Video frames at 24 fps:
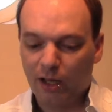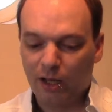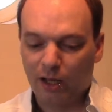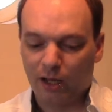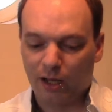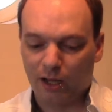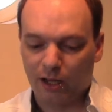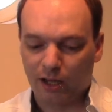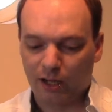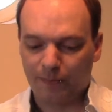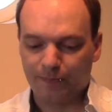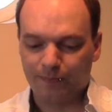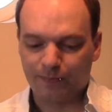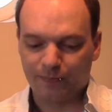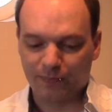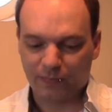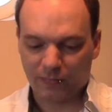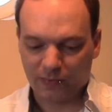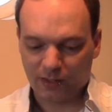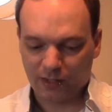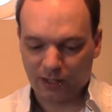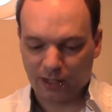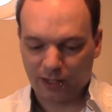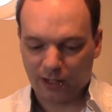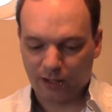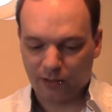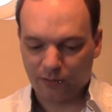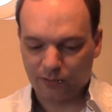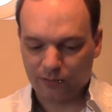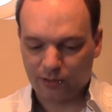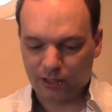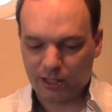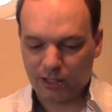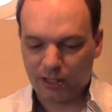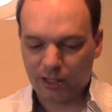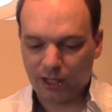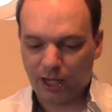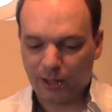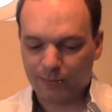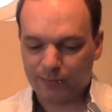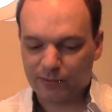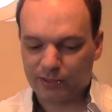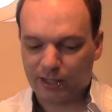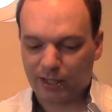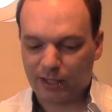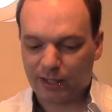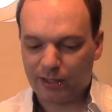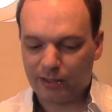Um, now the
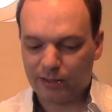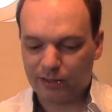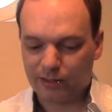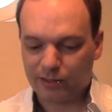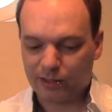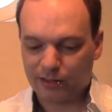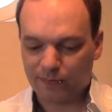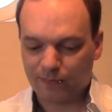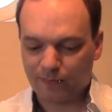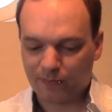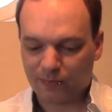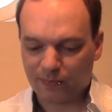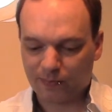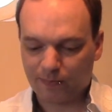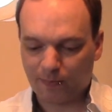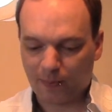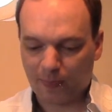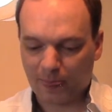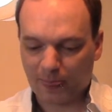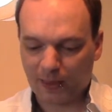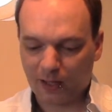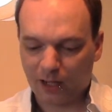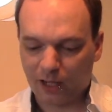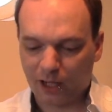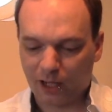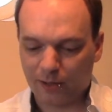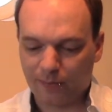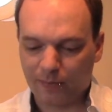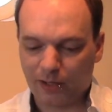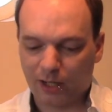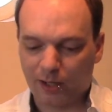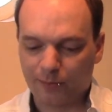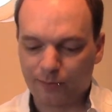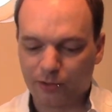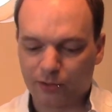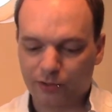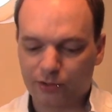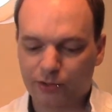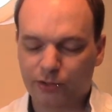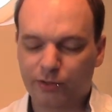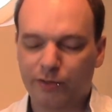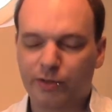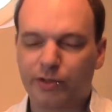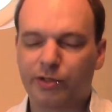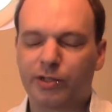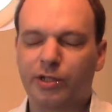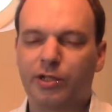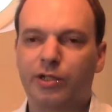update, um, I'm not
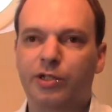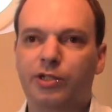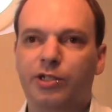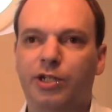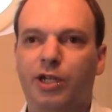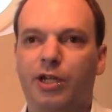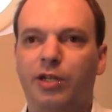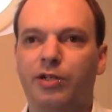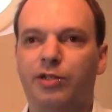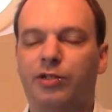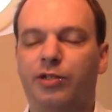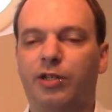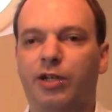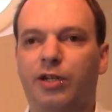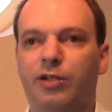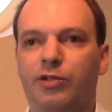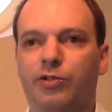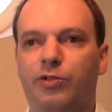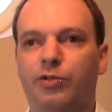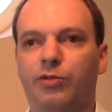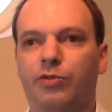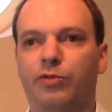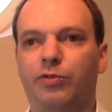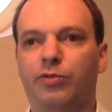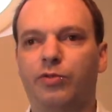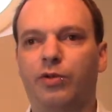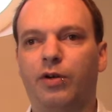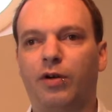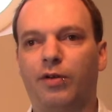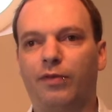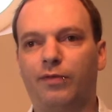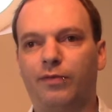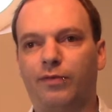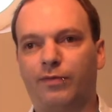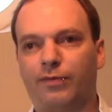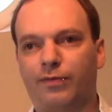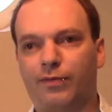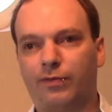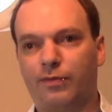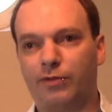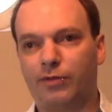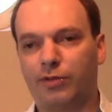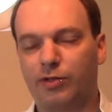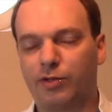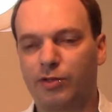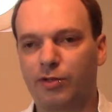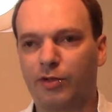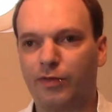sure it's going to change the actual
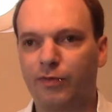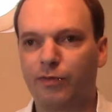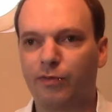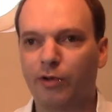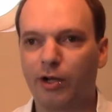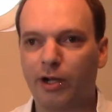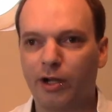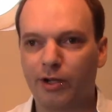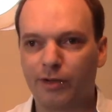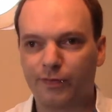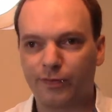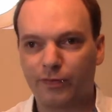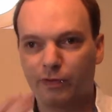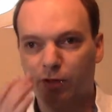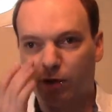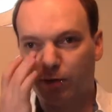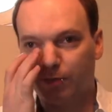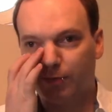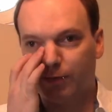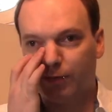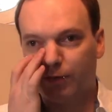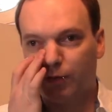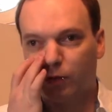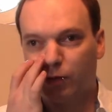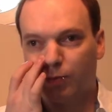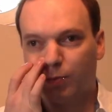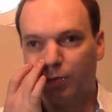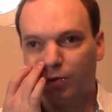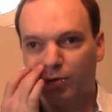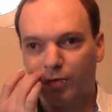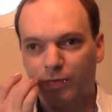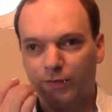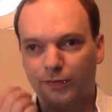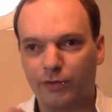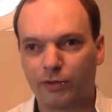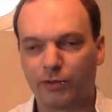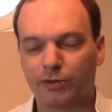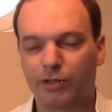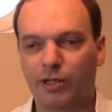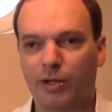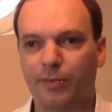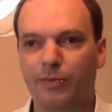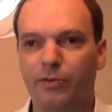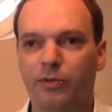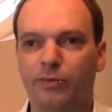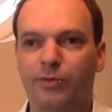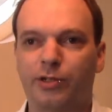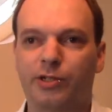software from
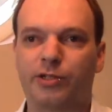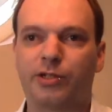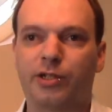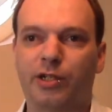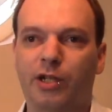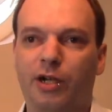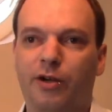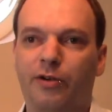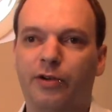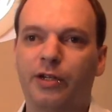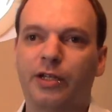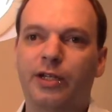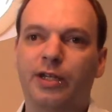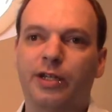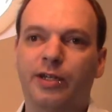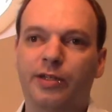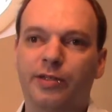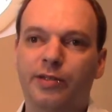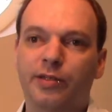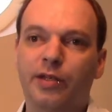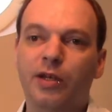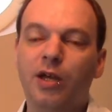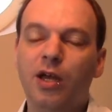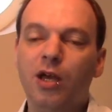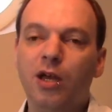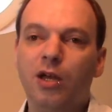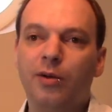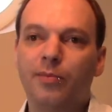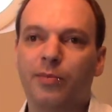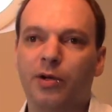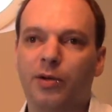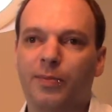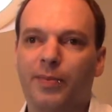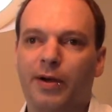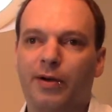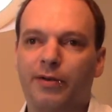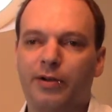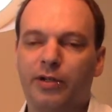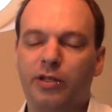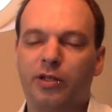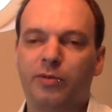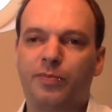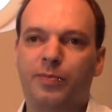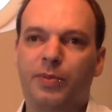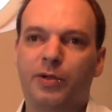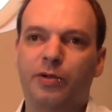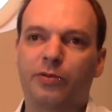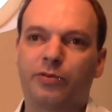4.4W, which it currently is, but apparently
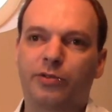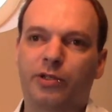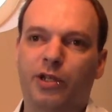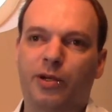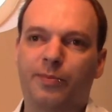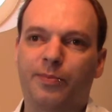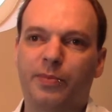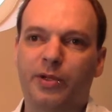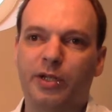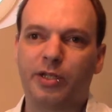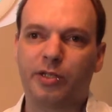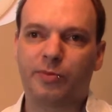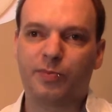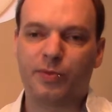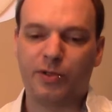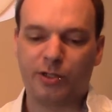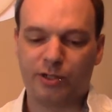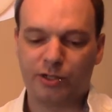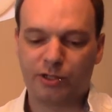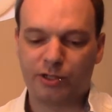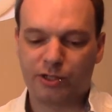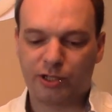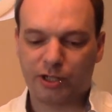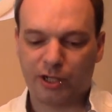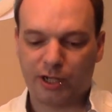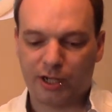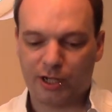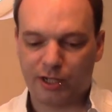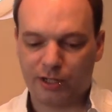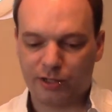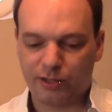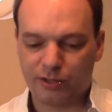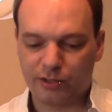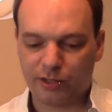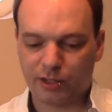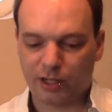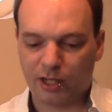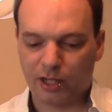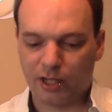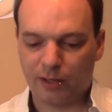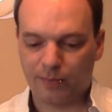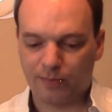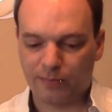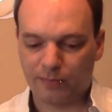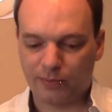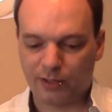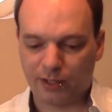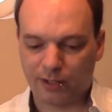the build number is being changed.
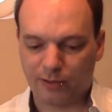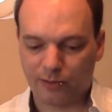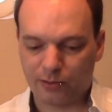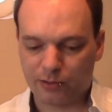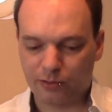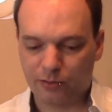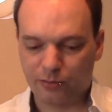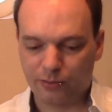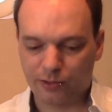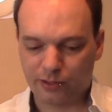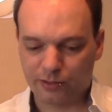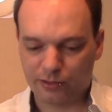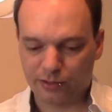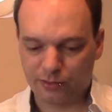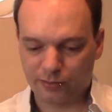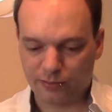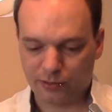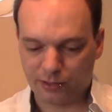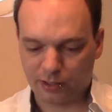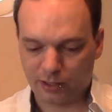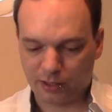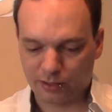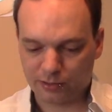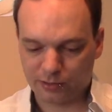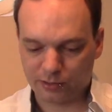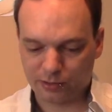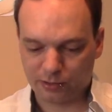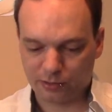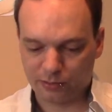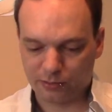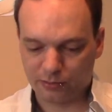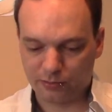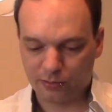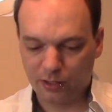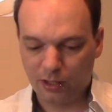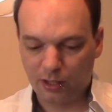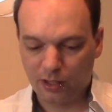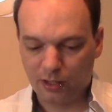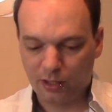now according to an article